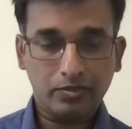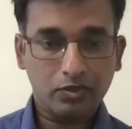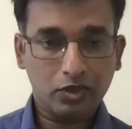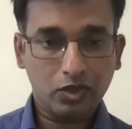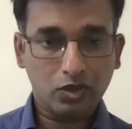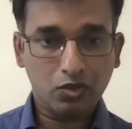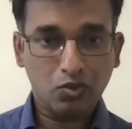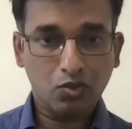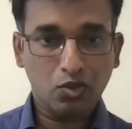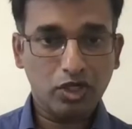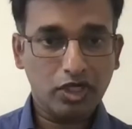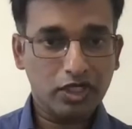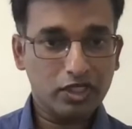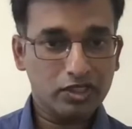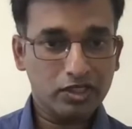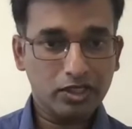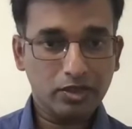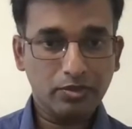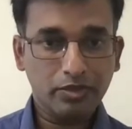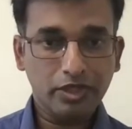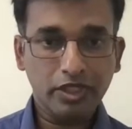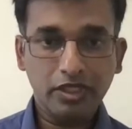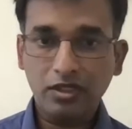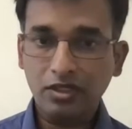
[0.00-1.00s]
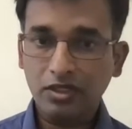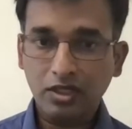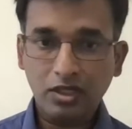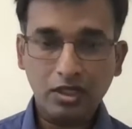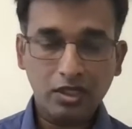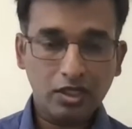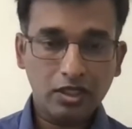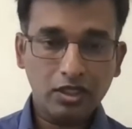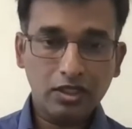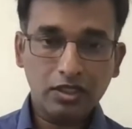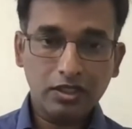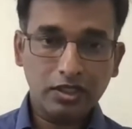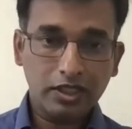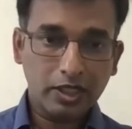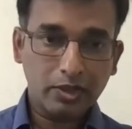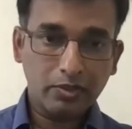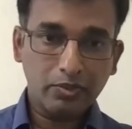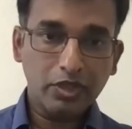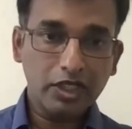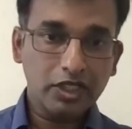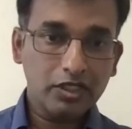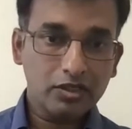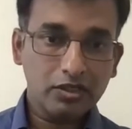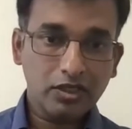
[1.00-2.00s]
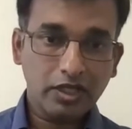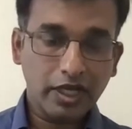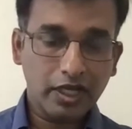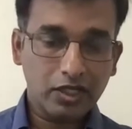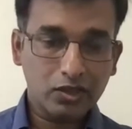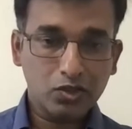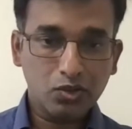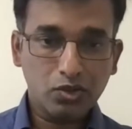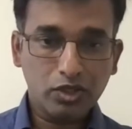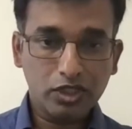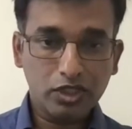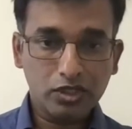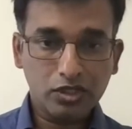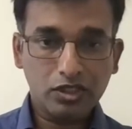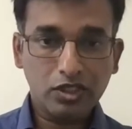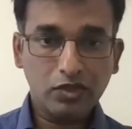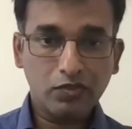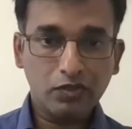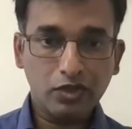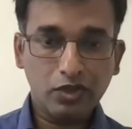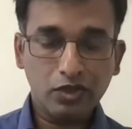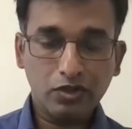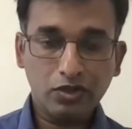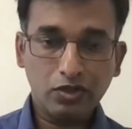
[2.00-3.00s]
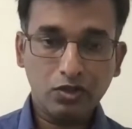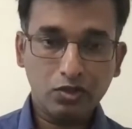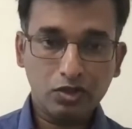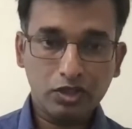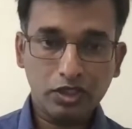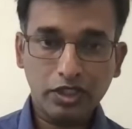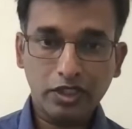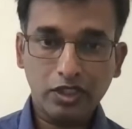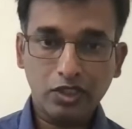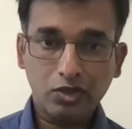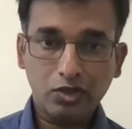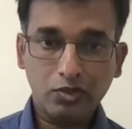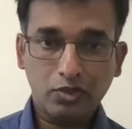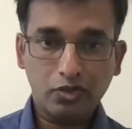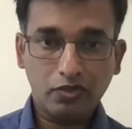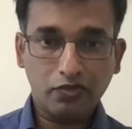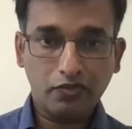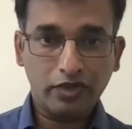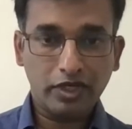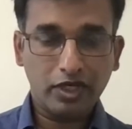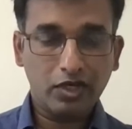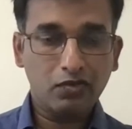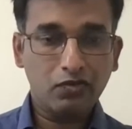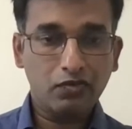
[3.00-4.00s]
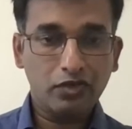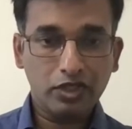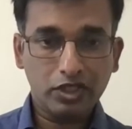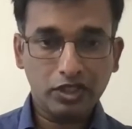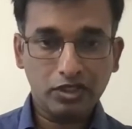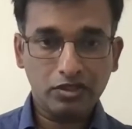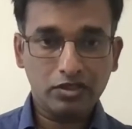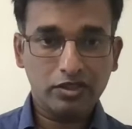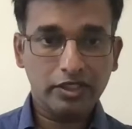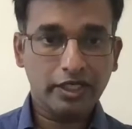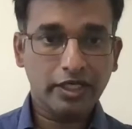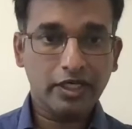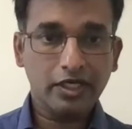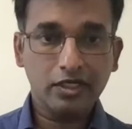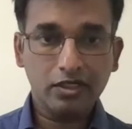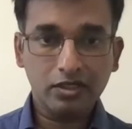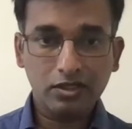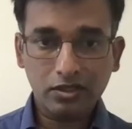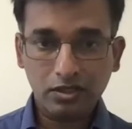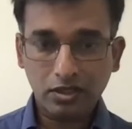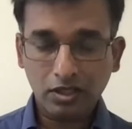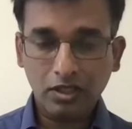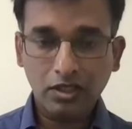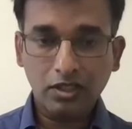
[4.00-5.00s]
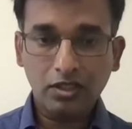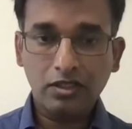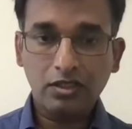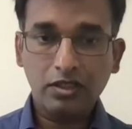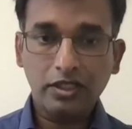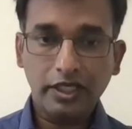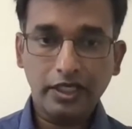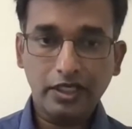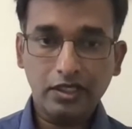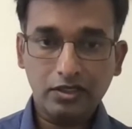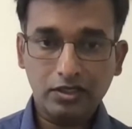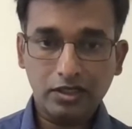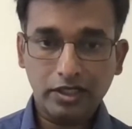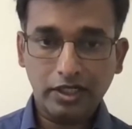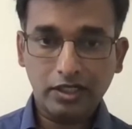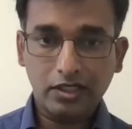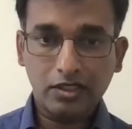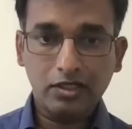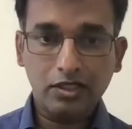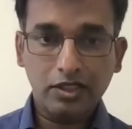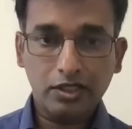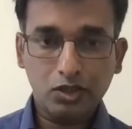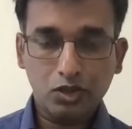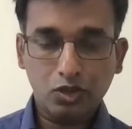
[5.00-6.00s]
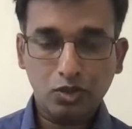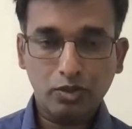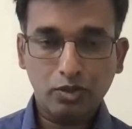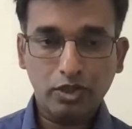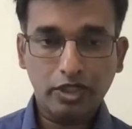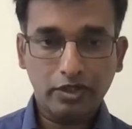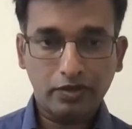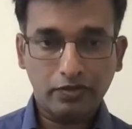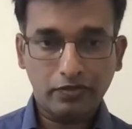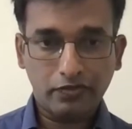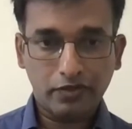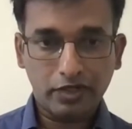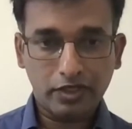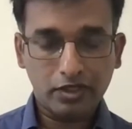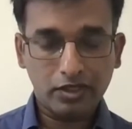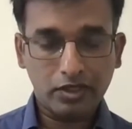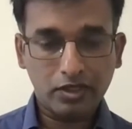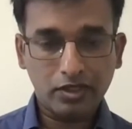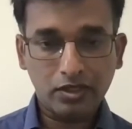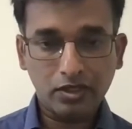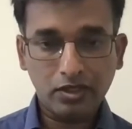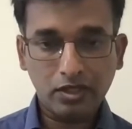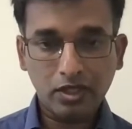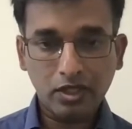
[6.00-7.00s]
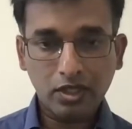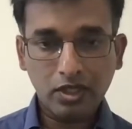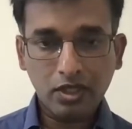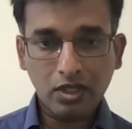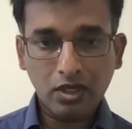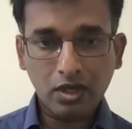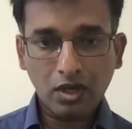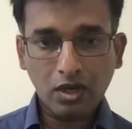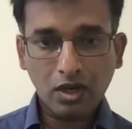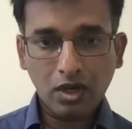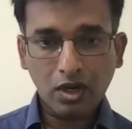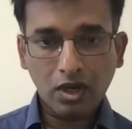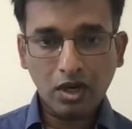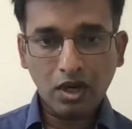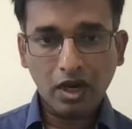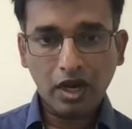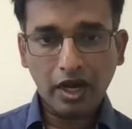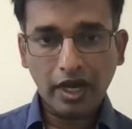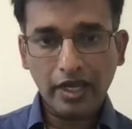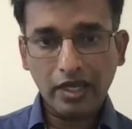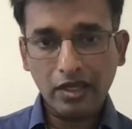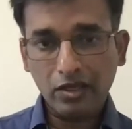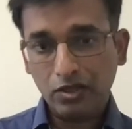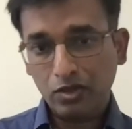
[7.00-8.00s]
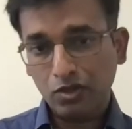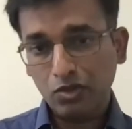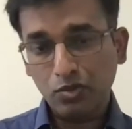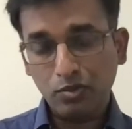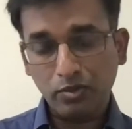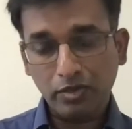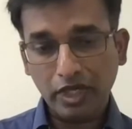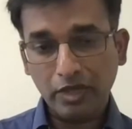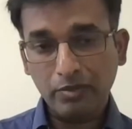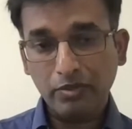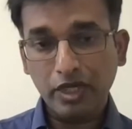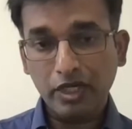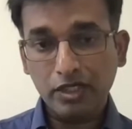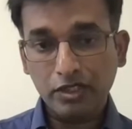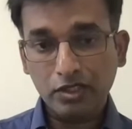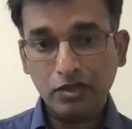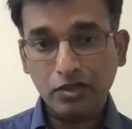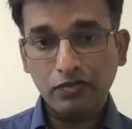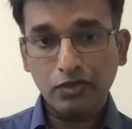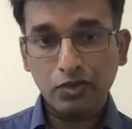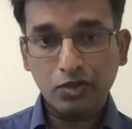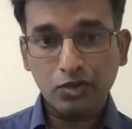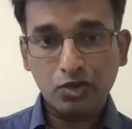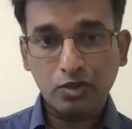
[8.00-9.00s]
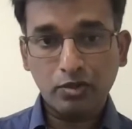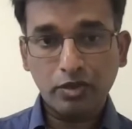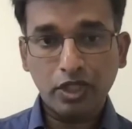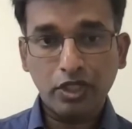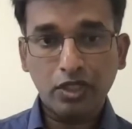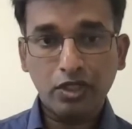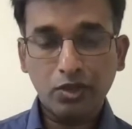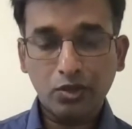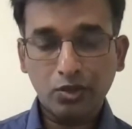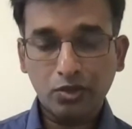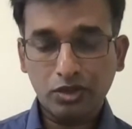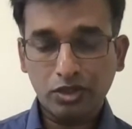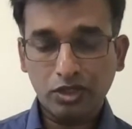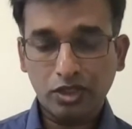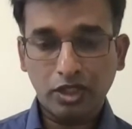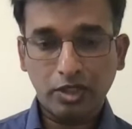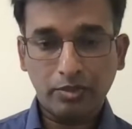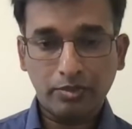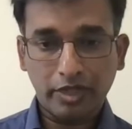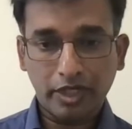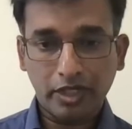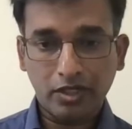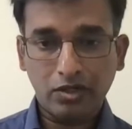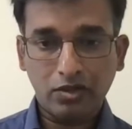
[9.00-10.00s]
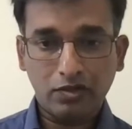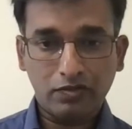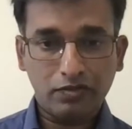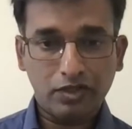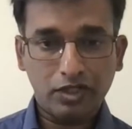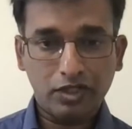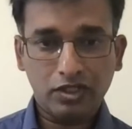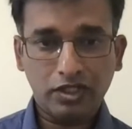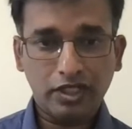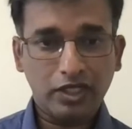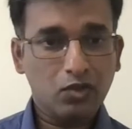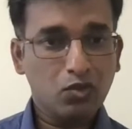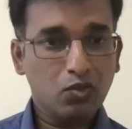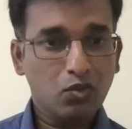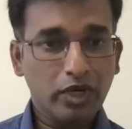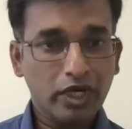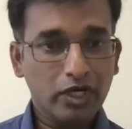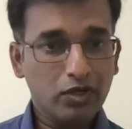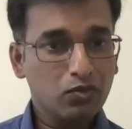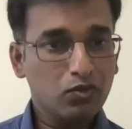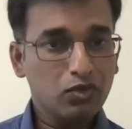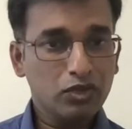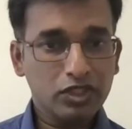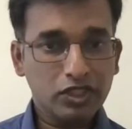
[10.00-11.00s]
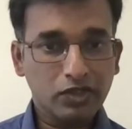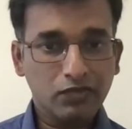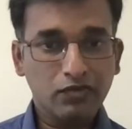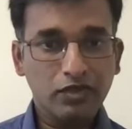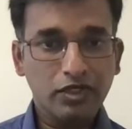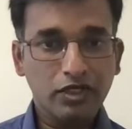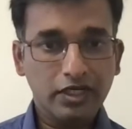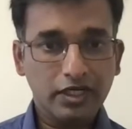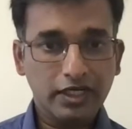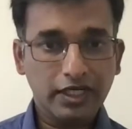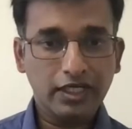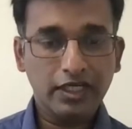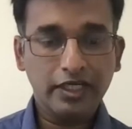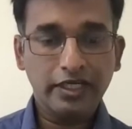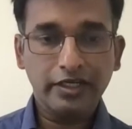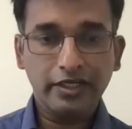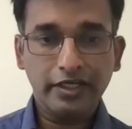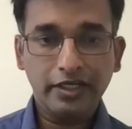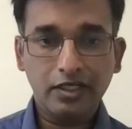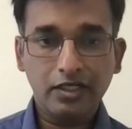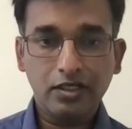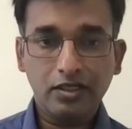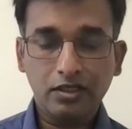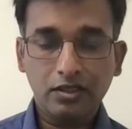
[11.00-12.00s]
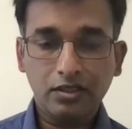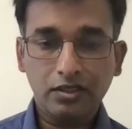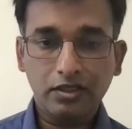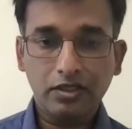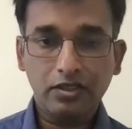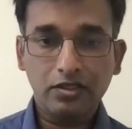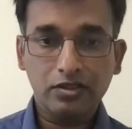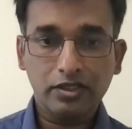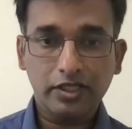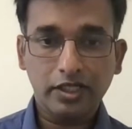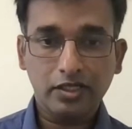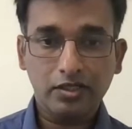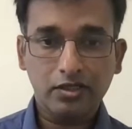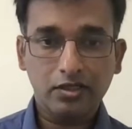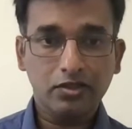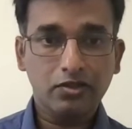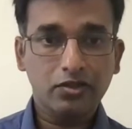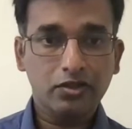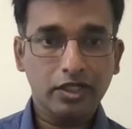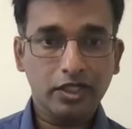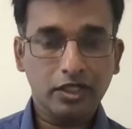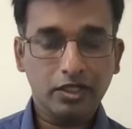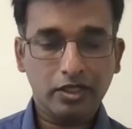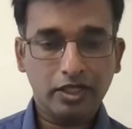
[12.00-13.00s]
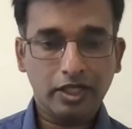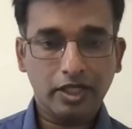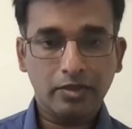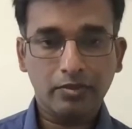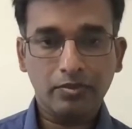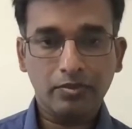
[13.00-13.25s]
What does it mean? That means as soon as someone looks at your profile, within seconds, the insights needs to be refreshed. Myself used to be a huge skeptic of this. Like, why would someone really need insights in real time?